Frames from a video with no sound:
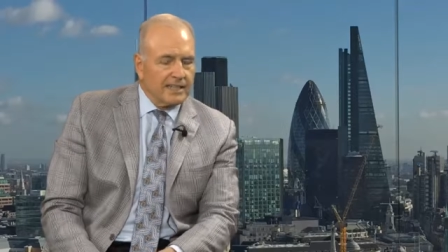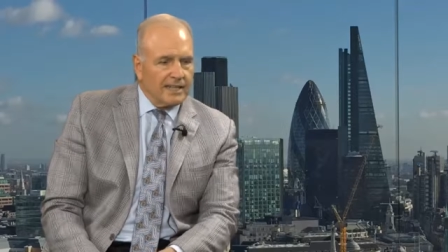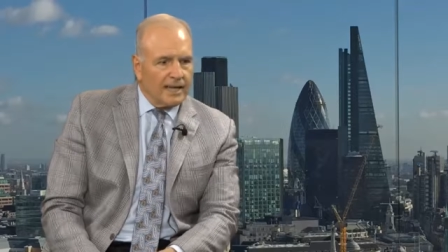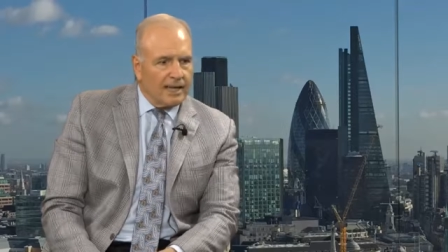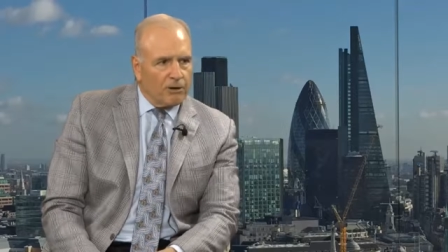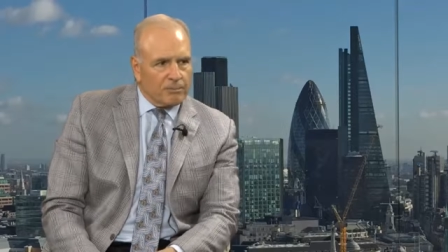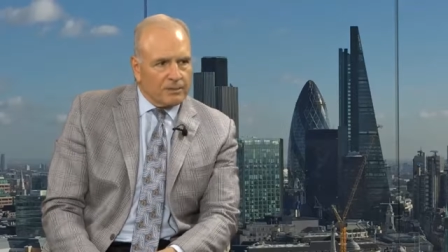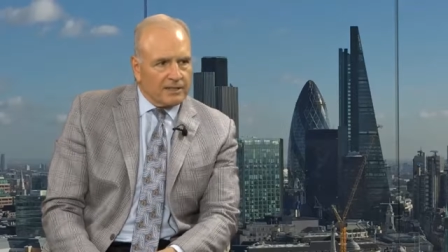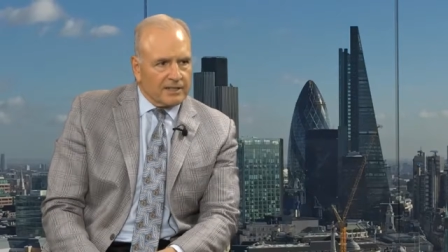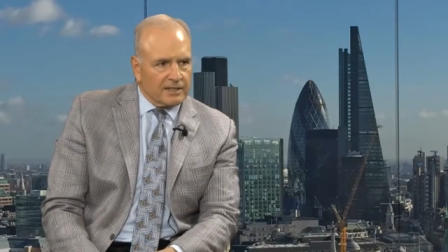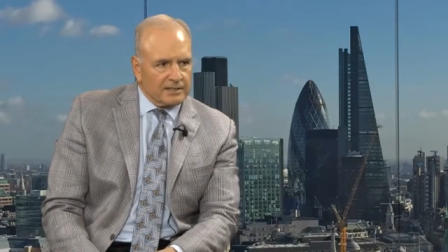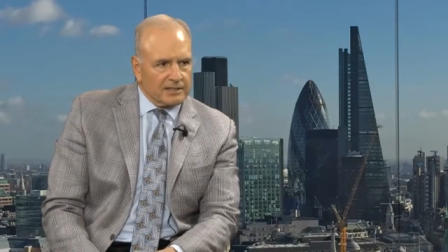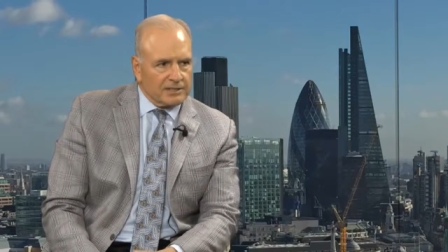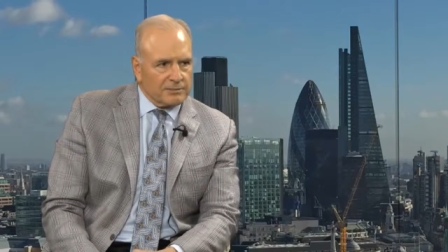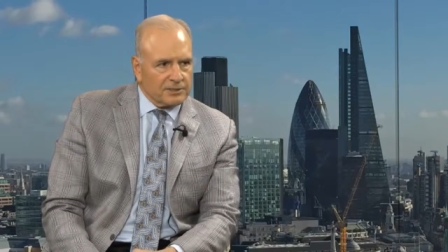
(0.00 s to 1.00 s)
helping
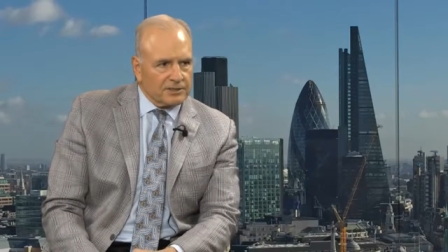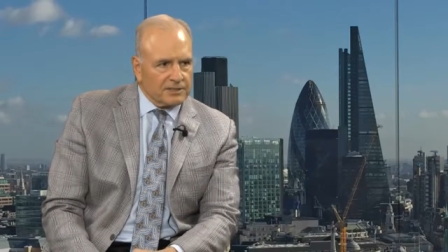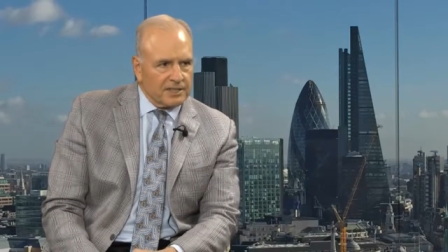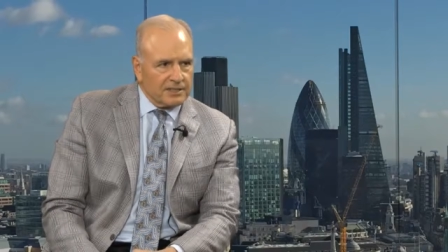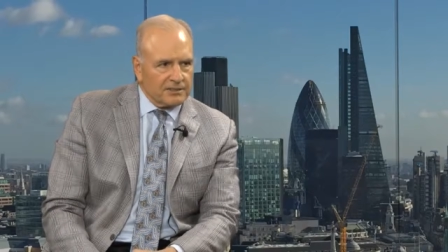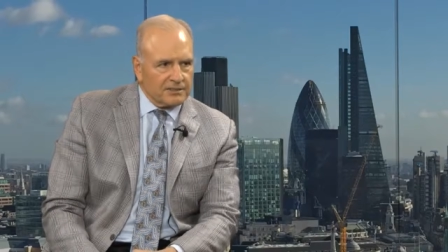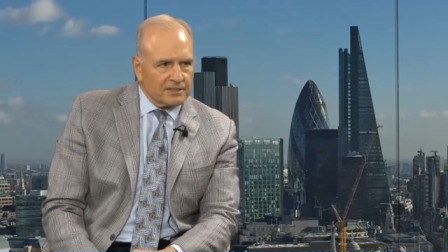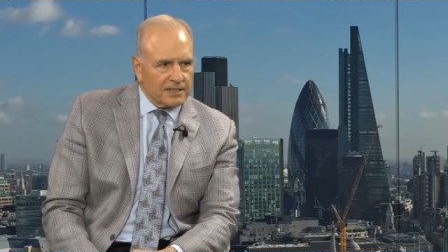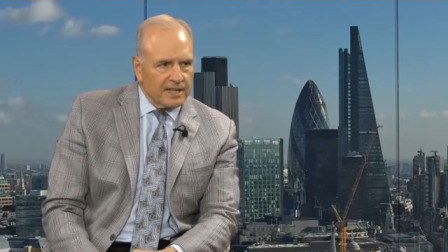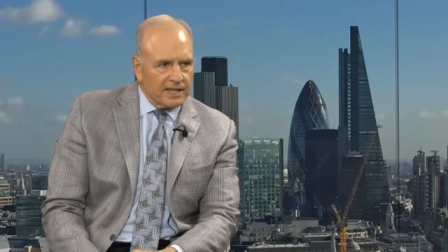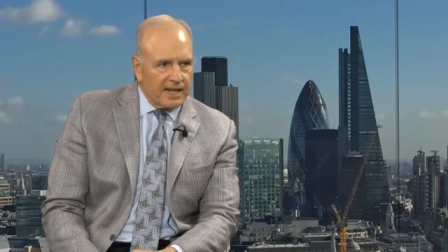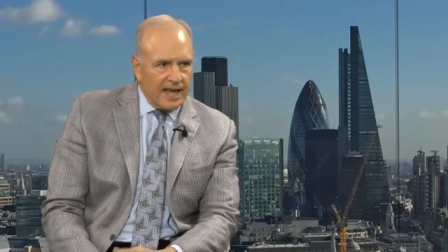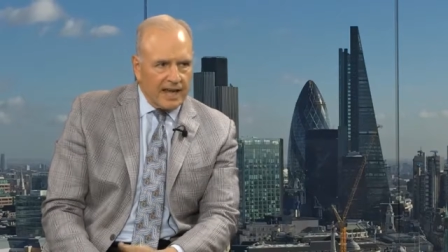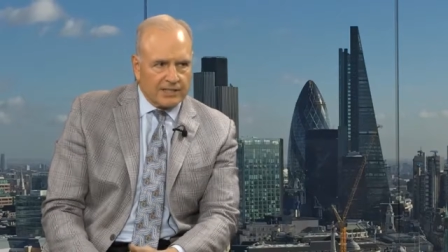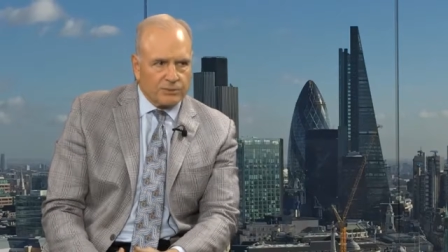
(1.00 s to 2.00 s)
customers
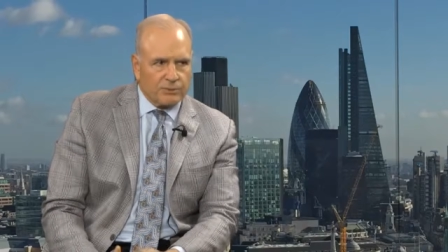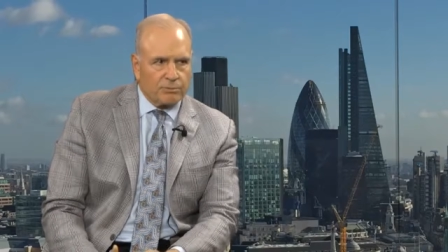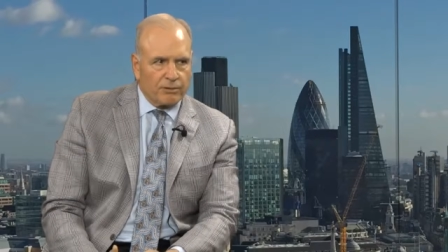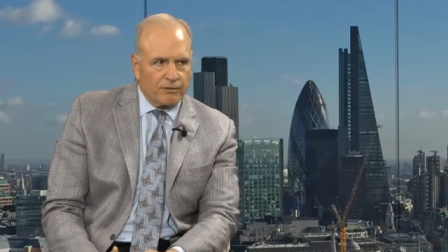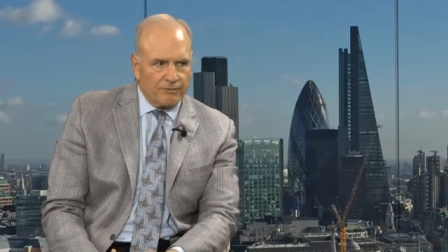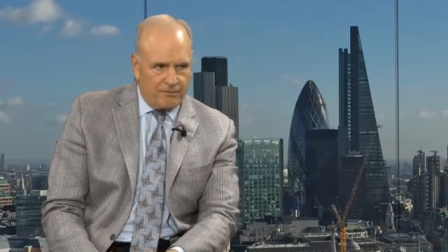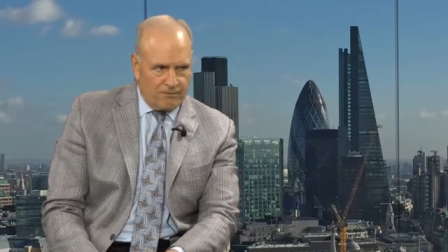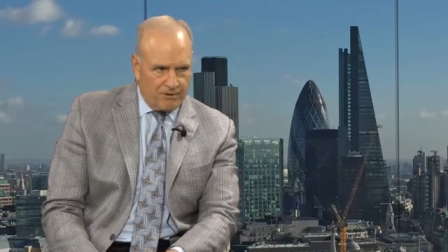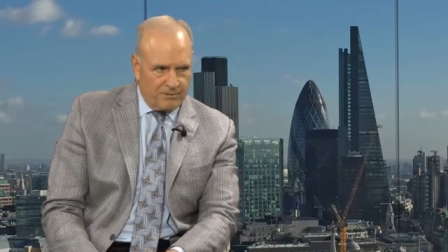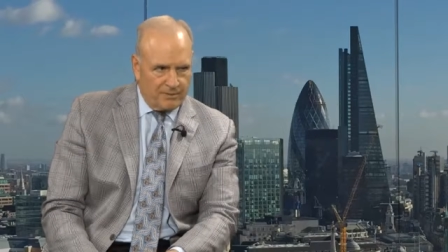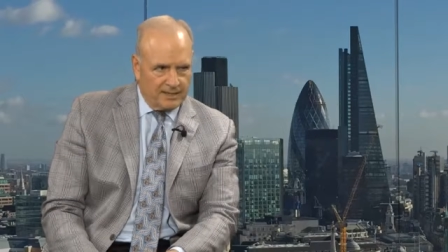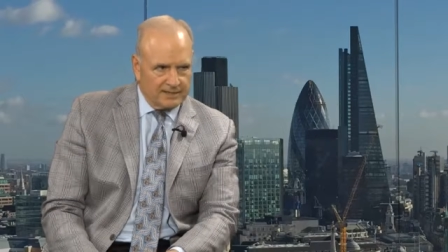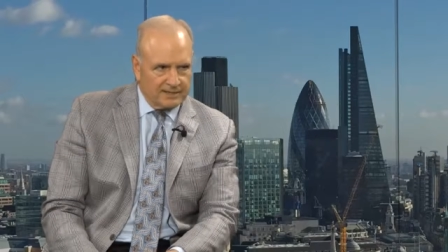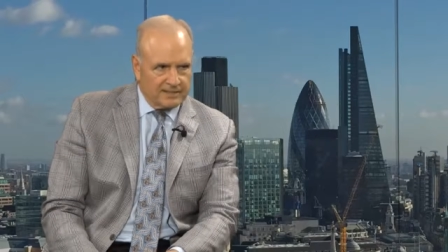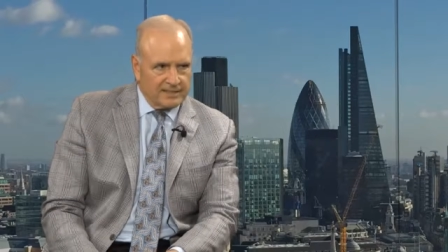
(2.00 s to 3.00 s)
understand actual
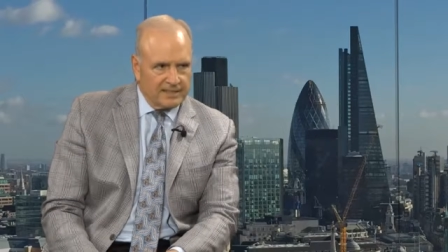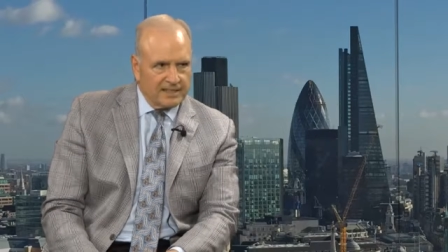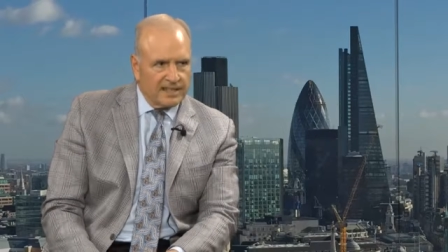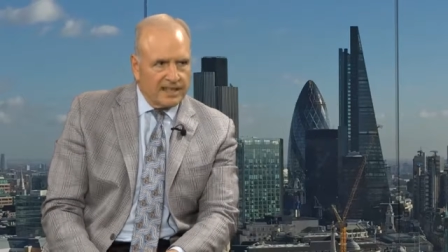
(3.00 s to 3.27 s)
performance,